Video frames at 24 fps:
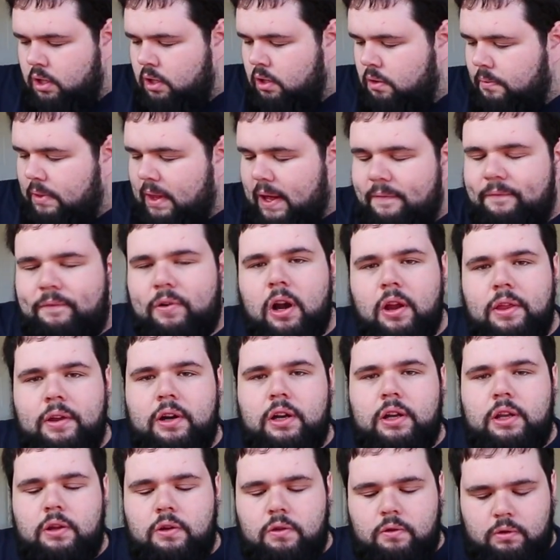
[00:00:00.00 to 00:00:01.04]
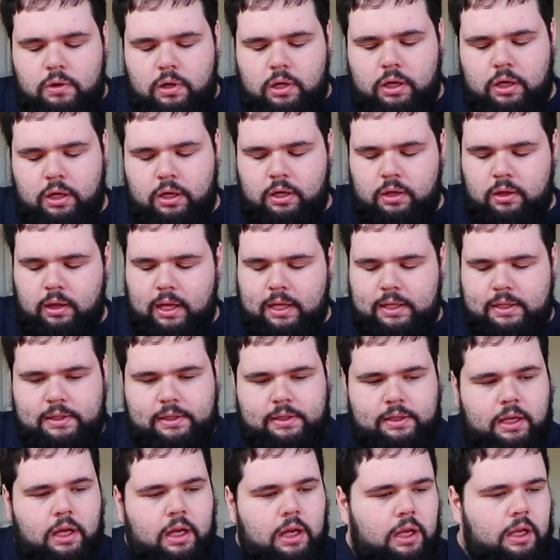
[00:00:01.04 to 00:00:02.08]
Without further ado,
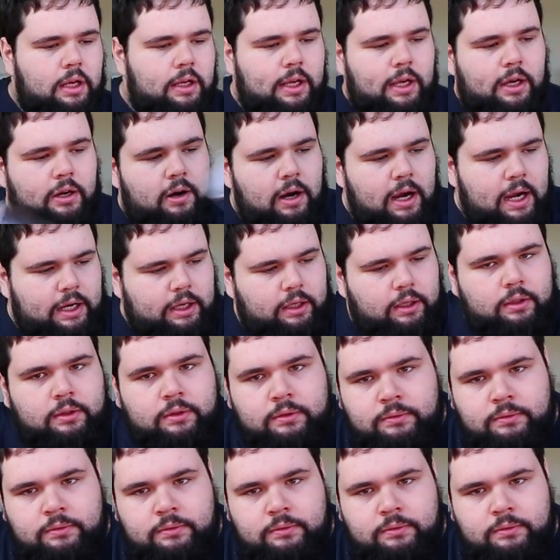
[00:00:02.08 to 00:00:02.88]
let's get cracking.